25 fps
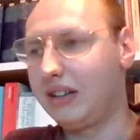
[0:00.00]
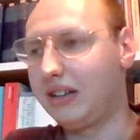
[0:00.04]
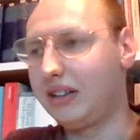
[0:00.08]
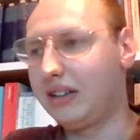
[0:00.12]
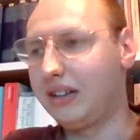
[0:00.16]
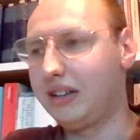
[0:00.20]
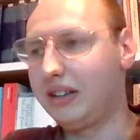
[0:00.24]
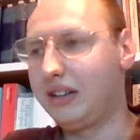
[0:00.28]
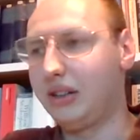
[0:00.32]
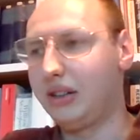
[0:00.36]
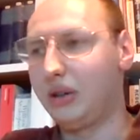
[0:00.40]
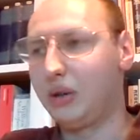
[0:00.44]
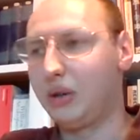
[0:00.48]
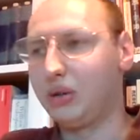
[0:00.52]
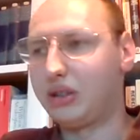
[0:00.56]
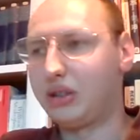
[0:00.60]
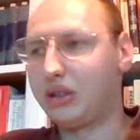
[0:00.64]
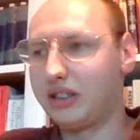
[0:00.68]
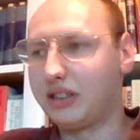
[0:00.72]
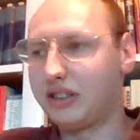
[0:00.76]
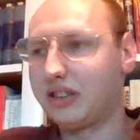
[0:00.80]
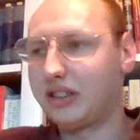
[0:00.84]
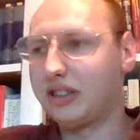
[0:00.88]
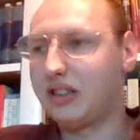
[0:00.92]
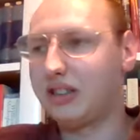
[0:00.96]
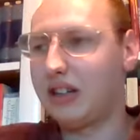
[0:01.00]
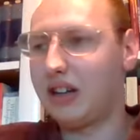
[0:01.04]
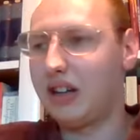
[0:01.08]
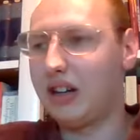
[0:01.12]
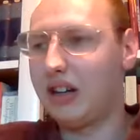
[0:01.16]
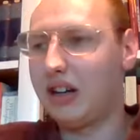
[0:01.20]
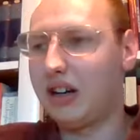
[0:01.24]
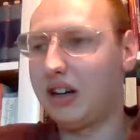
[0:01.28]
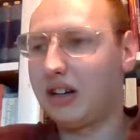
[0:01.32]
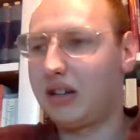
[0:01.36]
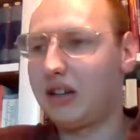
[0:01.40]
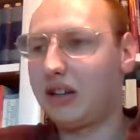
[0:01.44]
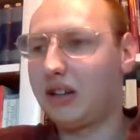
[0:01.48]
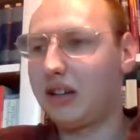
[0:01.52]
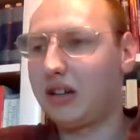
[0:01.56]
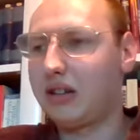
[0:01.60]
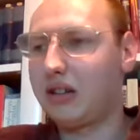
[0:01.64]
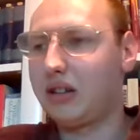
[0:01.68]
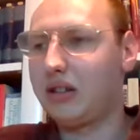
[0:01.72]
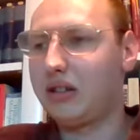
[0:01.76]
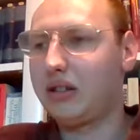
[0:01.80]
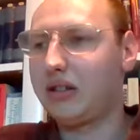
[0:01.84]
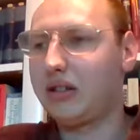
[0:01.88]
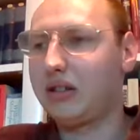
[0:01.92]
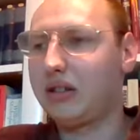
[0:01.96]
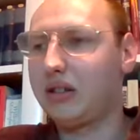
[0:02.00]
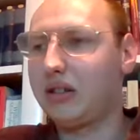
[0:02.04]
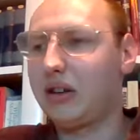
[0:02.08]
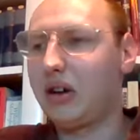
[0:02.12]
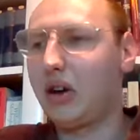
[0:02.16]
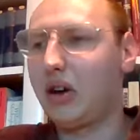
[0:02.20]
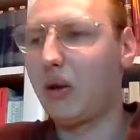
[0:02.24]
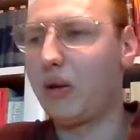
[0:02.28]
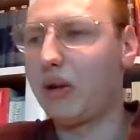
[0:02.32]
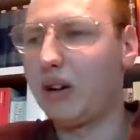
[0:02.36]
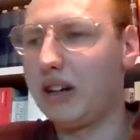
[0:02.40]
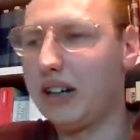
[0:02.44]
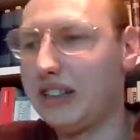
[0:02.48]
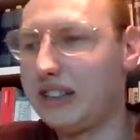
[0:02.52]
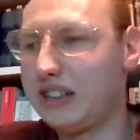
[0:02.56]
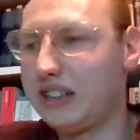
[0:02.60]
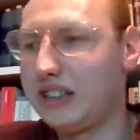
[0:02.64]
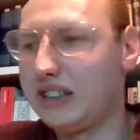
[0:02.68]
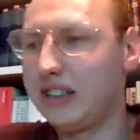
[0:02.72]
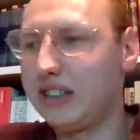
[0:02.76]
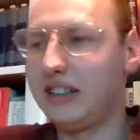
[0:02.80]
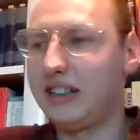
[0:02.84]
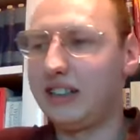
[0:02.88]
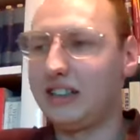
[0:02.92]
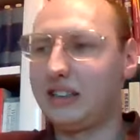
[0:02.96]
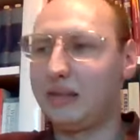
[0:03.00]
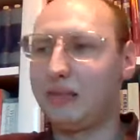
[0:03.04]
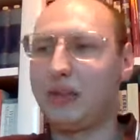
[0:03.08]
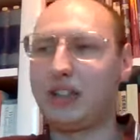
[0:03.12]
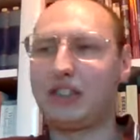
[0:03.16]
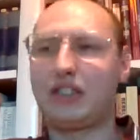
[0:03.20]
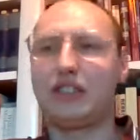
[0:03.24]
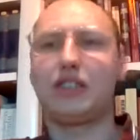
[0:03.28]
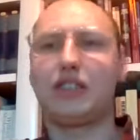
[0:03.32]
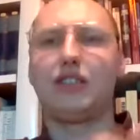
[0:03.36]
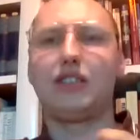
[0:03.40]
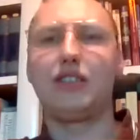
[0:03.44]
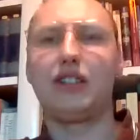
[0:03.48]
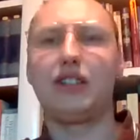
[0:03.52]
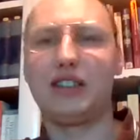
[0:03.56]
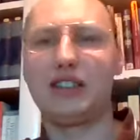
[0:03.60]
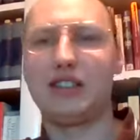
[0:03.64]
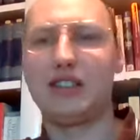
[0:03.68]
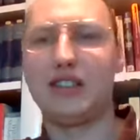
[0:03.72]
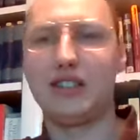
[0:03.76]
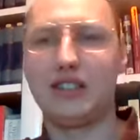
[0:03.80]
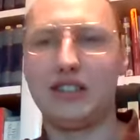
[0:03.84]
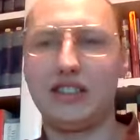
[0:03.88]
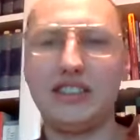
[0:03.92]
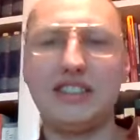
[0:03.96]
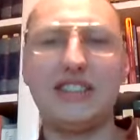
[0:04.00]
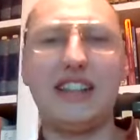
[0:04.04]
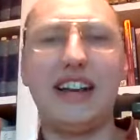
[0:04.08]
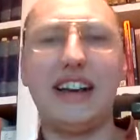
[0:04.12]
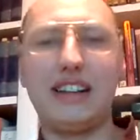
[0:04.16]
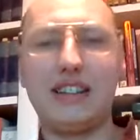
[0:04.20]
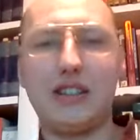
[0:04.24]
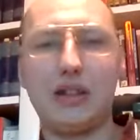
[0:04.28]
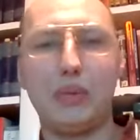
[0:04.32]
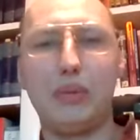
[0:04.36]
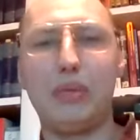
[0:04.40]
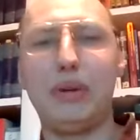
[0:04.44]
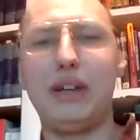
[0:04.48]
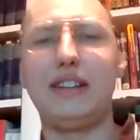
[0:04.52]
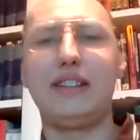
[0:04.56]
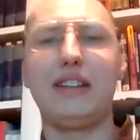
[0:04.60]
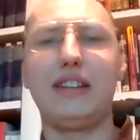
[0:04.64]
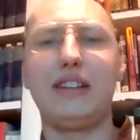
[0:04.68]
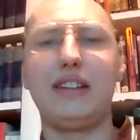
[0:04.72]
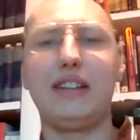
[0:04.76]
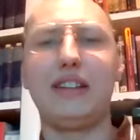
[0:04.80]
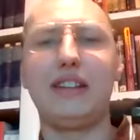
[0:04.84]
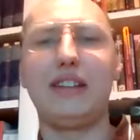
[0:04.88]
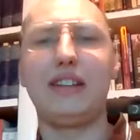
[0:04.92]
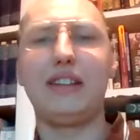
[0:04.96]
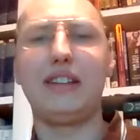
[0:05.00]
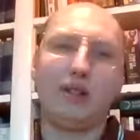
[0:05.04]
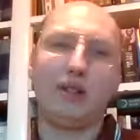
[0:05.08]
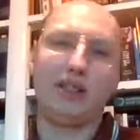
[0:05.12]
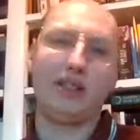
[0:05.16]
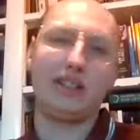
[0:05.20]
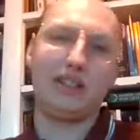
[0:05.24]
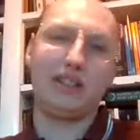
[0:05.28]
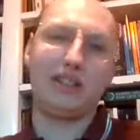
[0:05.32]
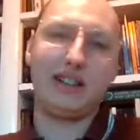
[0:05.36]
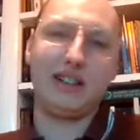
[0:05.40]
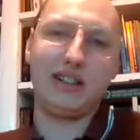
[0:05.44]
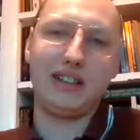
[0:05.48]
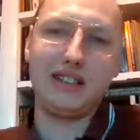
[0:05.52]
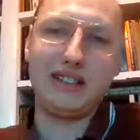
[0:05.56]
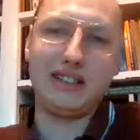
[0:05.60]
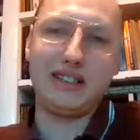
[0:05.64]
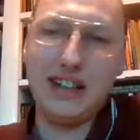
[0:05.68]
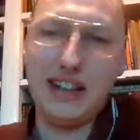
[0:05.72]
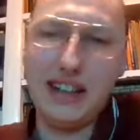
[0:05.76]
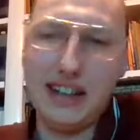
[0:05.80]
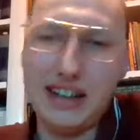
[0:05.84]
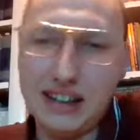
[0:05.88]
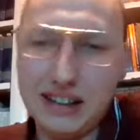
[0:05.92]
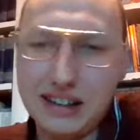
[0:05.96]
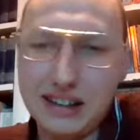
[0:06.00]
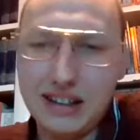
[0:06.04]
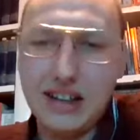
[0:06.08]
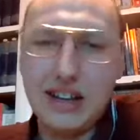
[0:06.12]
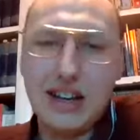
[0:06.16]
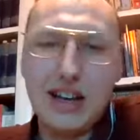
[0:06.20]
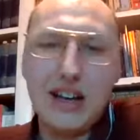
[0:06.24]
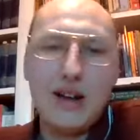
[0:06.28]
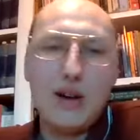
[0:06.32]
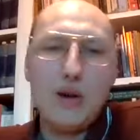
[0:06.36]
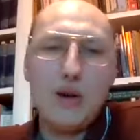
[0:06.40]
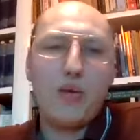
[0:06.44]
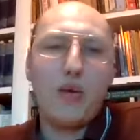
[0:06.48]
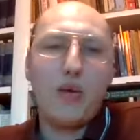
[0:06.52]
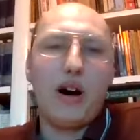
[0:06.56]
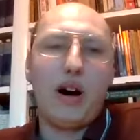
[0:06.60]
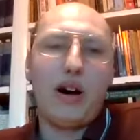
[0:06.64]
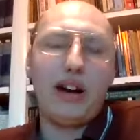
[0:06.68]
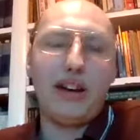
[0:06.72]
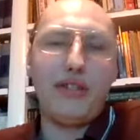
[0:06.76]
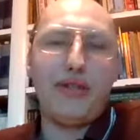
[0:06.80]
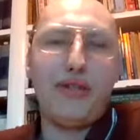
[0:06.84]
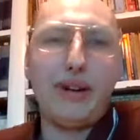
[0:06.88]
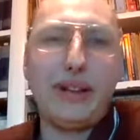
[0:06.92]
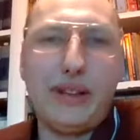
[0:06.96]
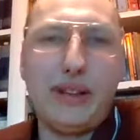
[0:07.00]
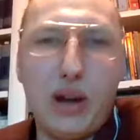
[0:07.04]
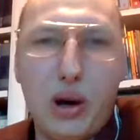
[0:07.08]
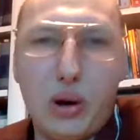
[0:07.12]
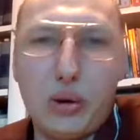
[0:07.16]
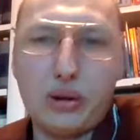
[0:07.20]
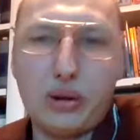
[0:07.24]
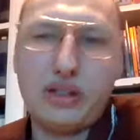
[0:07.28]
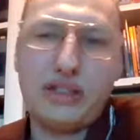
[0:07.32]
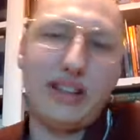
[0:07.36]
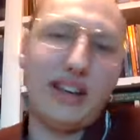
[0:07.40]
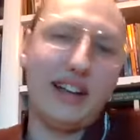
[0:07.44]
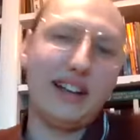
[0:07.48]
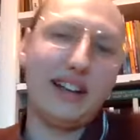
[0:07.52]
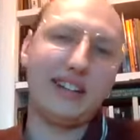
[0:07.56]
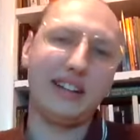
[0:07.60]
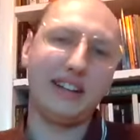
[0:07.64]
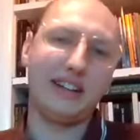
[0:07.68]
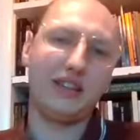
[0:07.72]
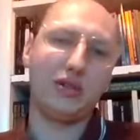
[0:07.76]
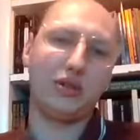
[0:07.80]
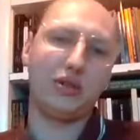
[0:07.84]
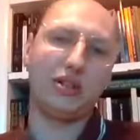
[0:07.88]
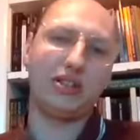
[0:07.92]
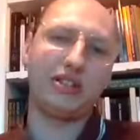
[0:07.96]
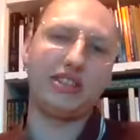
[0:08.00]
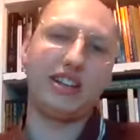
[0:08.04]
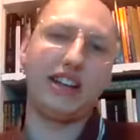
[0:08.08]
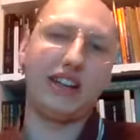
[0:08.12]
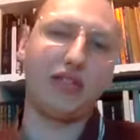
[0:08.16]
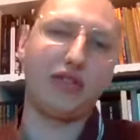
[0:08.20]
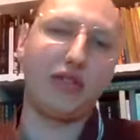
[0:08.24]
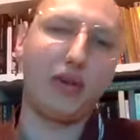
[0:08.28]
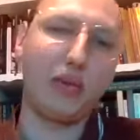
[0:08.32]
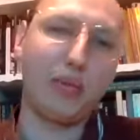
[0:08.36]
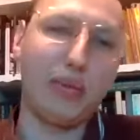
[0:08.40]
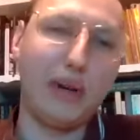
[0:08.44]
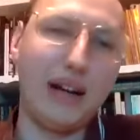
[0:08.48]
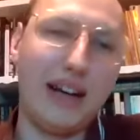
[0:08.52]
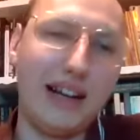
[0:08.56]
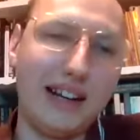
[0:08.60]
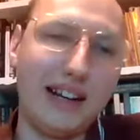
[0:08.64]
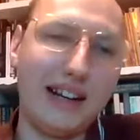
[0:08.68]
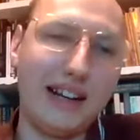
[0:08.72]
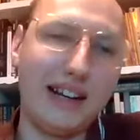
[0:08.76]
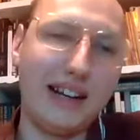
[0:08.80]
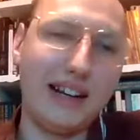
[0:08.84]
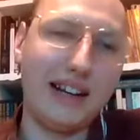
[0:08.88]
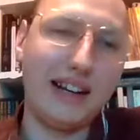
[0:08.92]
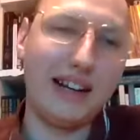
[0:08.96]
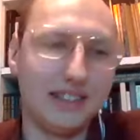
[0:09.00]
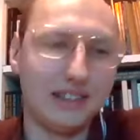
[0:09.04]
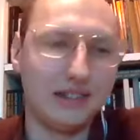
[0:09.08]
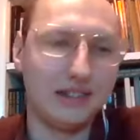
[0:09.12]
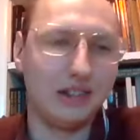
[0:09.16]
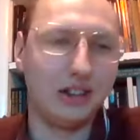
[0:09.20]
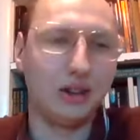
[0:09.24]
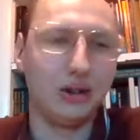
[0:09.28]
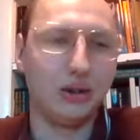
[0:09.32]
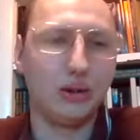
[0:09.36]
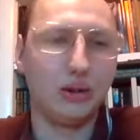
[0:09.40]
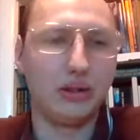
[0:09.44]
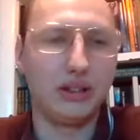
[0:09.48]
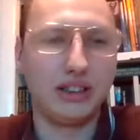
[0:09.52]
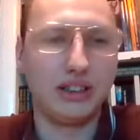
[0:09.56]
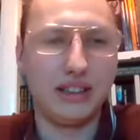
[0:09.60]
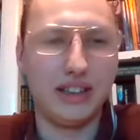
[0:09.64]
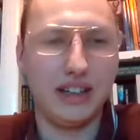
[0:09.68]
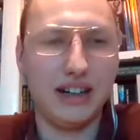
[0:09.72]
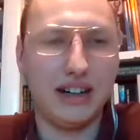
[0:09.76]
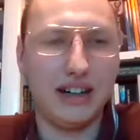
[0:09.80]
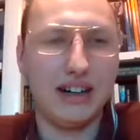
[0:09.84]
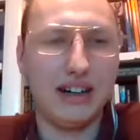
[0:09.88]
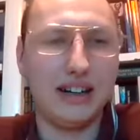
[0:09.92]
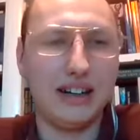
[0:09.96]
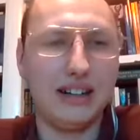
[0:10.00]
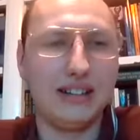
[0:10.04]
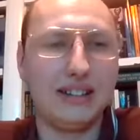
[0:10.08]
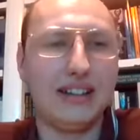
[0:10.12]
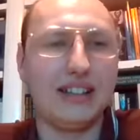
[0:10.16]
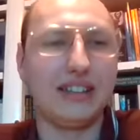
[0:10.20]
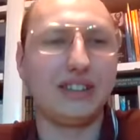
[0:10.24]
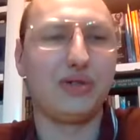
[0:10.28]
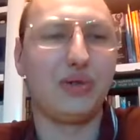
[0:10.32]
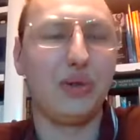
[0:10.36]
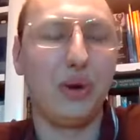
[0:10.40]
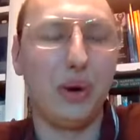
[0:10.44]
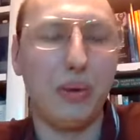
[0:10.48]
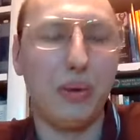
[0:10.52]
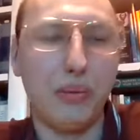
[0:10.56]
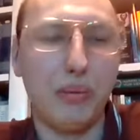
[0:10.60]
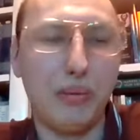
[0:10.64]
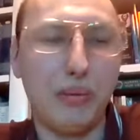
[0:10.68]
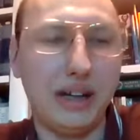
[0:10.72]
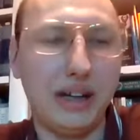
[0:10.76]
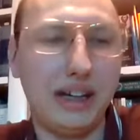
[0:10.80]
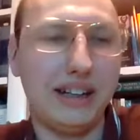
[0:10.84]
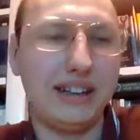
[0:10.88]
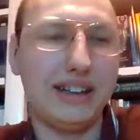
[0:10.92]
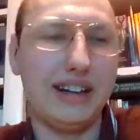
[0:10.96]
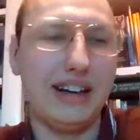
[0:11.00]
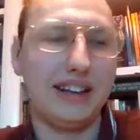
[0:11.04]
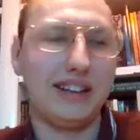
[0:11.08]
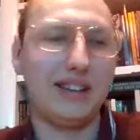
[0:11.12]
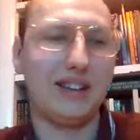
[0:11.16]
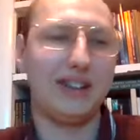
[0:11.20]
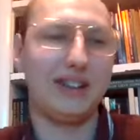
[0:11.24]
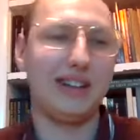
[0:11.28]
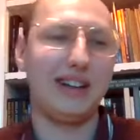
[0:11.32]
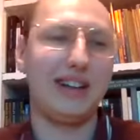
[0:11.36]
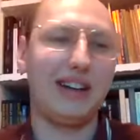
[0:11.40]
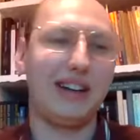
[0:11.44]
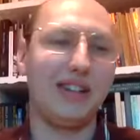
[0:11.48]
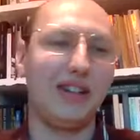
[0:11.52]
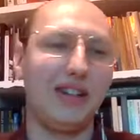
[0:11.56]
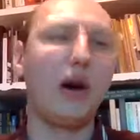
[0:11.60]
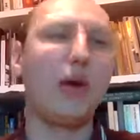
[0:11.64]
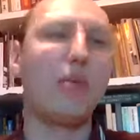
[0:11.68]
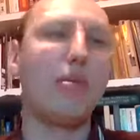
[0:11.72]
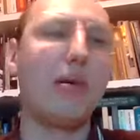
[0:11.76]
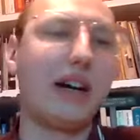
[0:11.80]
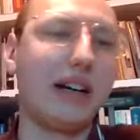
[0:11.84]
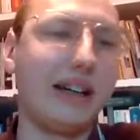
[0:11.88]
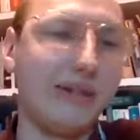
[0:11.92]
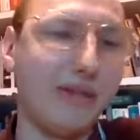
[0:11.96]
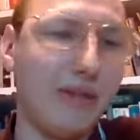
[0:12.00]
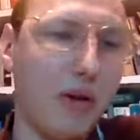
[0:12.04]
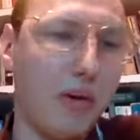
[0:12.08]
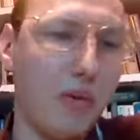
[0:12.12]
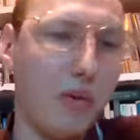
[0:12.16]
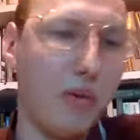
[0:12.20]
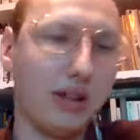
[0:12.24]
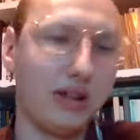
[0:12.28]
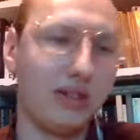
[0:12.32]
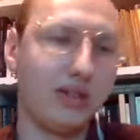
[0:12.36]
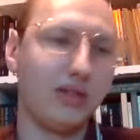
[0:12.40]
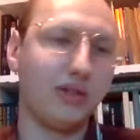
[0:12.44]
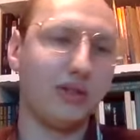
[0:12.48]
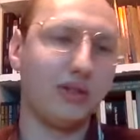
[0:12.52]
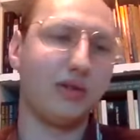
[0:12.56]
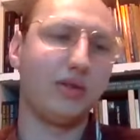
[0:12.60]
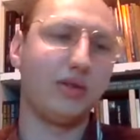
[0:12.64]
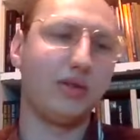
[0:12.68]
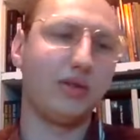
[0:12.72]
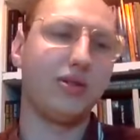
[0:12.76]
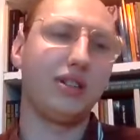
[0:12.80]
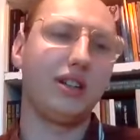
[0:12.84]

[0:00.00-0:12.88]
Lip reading: uses coalitionism as a stick to beat the left with, saying, well, if we don't send it to the Central Planning Institute, this will mean that nobody will want to